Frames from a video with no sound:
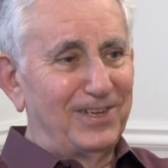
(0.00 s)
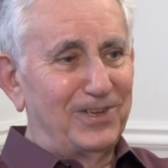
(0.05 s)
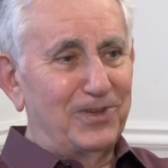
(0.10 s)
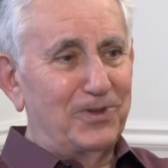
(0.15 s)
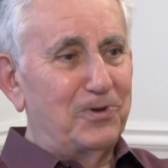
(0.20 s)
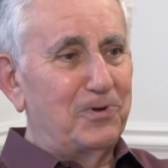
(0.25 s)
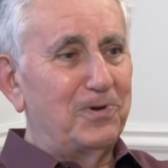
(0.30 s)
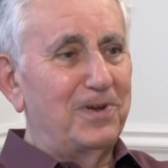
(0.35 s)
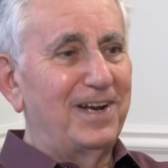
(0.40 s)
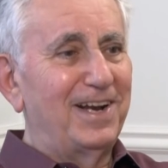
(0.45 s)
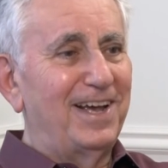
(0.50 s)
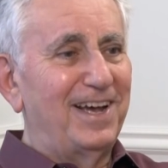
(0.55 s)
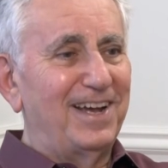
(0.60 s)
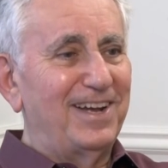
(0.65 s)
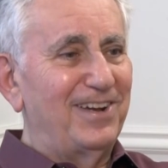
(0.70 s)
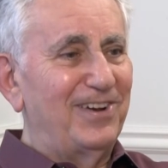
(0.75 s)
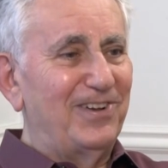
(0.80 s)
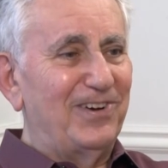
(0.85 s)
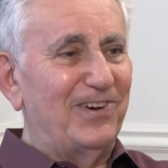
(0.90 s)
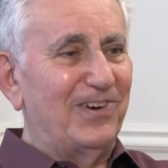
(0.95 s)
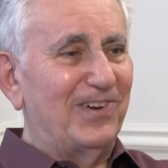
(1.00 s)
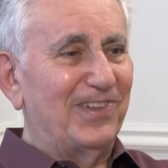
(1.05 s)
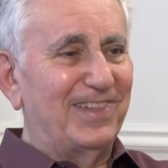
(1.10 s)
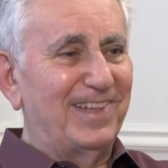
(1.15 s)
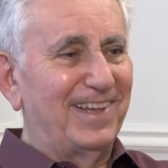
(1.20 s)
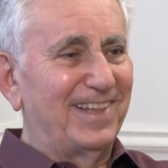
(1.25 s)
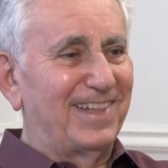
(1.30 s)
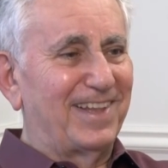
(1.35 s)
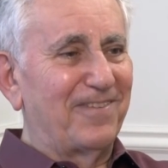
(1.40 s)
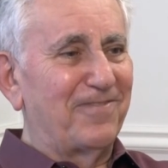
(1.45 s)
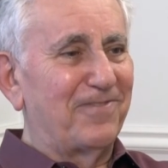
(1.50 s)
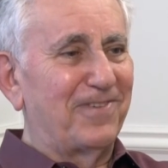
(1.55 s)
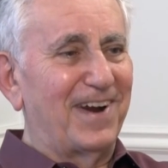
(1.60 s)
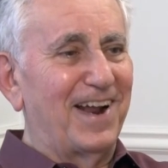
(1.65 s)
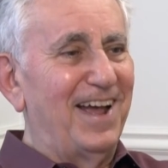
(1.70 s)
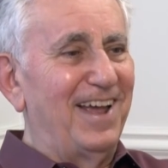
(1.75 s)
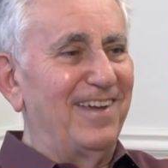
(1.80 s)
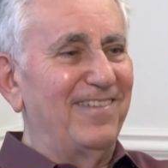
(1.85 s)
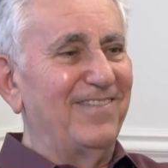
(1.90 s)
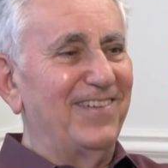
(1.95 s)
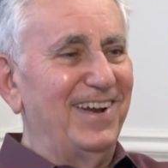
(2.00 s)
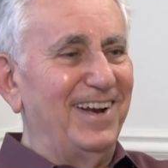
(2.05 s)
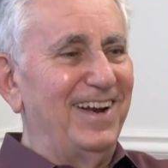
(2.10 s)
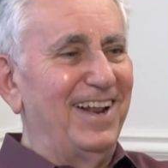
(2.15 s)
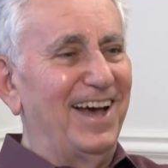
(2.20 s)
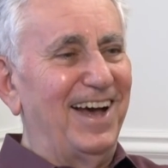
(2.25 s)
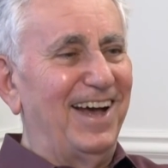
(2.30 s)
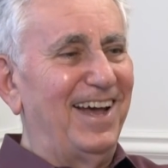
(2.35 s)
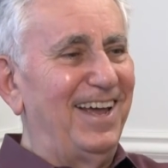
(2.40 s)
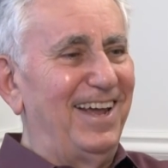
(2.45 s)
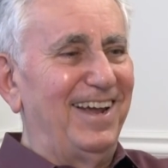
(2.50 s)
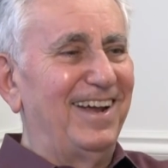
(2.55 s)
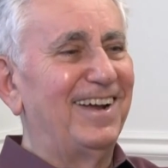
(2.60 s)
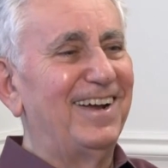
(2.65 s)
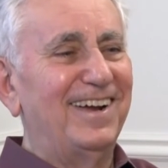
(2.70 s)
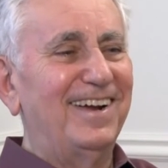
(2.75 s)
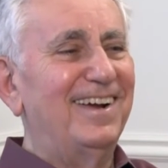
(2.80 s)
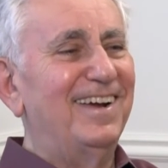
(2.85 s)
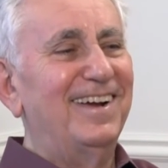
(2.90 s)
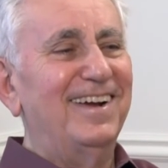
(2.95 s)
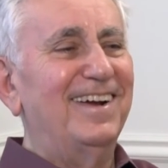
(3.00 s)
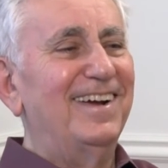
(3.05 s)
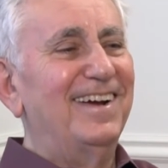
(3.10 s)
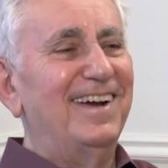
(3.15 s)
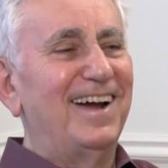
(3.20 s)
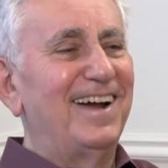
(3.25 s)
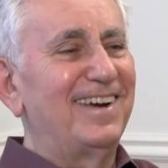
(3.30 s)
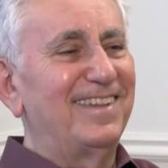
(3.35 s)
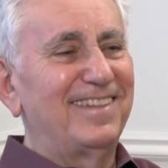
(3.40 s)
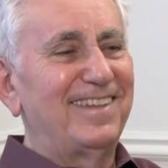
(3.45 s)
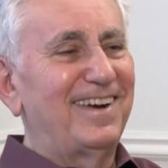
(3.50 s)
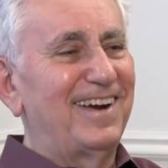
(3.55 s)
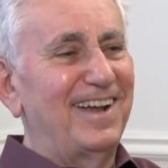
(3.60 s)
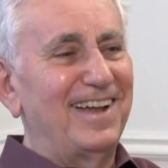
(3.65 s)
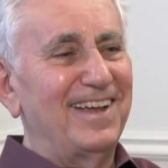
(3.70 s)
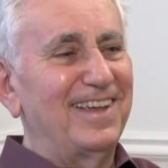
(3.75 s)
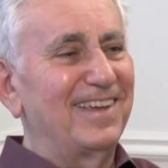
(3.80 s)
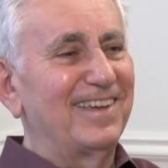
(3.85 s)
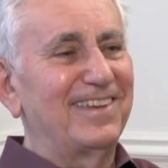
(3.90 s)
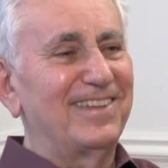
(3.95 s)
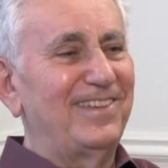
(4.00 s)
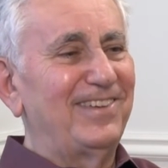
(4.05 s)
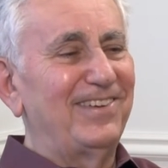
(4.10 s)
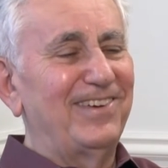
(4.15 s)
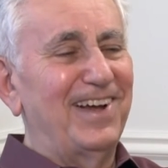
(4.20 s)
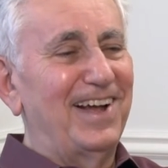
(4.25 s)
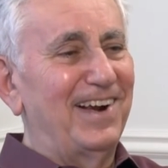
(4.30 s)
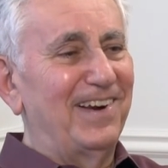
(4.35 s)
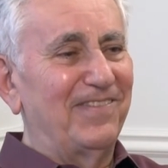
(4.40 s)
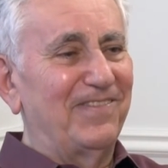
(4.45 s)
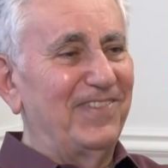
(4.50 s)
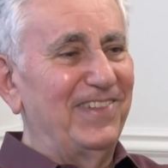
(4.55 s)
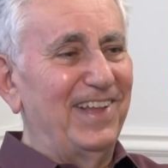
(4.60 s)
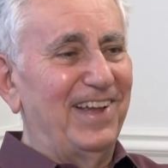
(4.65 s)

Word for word: you and I know that Ephraim and I are trying to help